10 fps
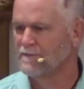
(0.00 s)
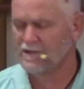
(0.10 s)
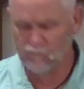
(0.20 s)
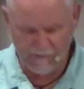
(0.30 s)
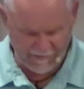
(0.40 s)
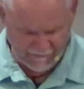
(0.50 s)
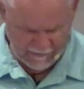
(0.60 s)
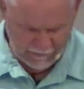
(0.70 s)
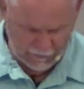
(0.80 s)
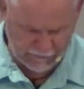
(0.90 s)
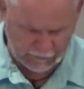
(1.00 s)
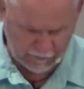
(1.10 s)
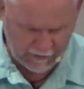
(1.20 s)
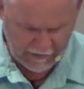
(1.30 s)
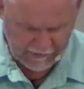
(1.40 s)
He would continue to,
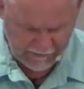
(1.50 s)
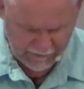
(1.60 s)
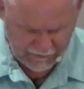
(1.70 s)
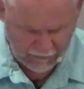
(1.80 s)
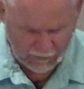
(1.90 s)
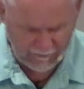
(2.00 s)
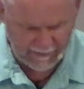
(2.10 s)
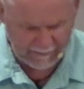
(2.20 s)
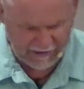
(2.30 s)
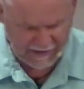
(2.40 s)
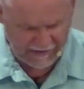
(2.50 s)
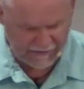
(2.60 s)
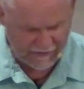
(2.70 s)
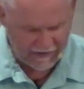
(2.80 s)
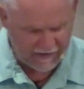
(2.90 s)
to serve him. And yet
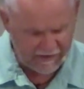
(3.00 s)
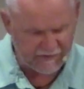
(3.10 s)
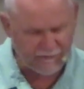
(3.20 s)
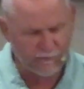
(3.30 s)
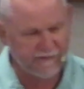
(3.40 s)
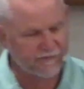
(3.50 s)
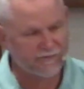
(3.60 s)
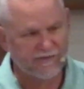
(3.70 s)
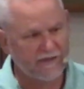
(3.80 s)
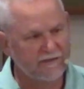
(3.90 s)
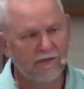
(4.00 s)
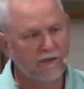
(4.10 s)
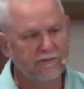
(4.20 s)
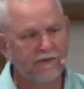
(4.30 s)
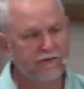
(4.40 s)
his, his friends are saying,
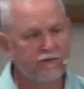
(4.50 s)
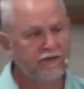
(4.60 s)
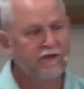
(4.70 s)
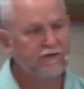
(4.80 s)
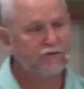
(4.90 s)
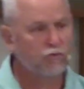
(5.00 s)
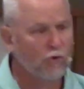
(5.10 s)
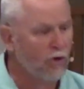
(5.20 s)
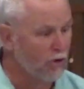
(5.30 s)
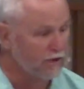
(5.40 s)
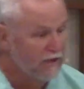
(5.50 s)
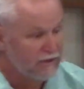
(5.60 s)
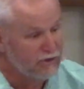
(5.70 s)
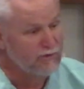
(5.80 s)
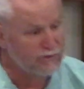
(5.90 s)
No, no, you're, you're wrong.
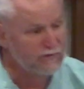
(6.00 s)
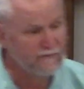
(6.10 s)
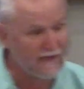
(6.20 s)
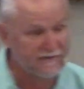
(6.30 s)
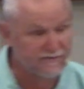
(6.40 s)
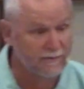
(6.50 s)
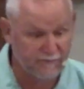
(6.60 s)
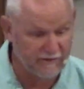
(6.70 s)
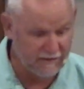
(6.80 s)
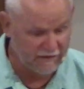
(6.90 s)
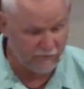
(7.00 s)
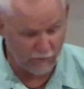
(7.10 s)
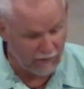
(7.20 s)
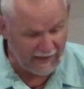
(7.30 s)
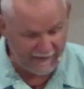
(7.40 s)
You, you've got something in your
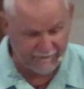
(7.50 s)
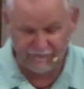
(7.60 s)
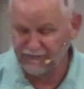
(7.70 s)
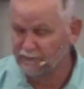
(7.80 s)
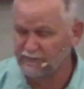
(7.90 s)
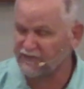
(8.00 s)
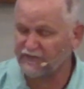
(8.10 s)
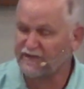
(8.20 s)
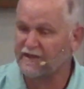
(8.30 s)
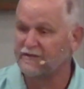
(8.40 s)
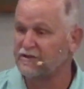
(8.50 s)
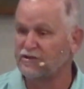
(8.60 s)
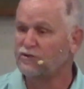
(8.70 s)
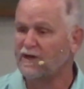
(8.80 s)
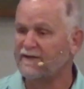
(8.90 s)
life, some sin that
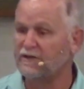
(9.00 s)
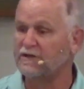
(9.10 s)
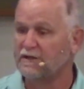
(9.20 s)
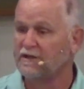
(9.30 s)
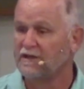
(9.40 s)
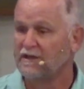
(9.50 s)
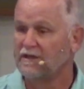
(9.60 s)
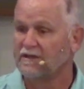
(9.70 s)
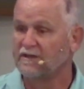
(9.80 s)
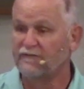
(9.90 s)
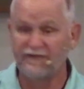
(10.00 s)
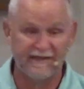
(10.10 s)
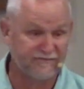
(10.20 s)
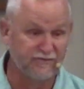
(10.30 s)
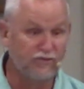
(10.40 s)
you haven't
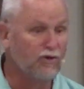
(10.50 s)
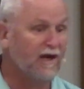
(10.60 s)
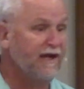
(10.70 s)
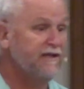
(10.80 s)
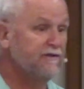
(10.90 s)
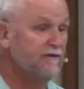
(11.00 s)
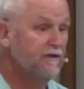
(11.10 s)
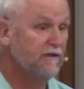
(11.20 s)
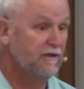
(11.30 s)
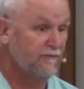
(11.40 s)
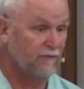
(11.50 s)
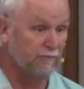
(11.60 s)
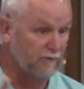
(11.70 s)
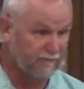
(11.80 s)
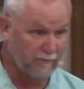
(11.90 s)
confessed, that you're hiding
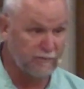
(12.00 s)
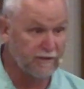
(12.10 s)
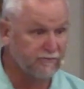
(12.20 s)
from, from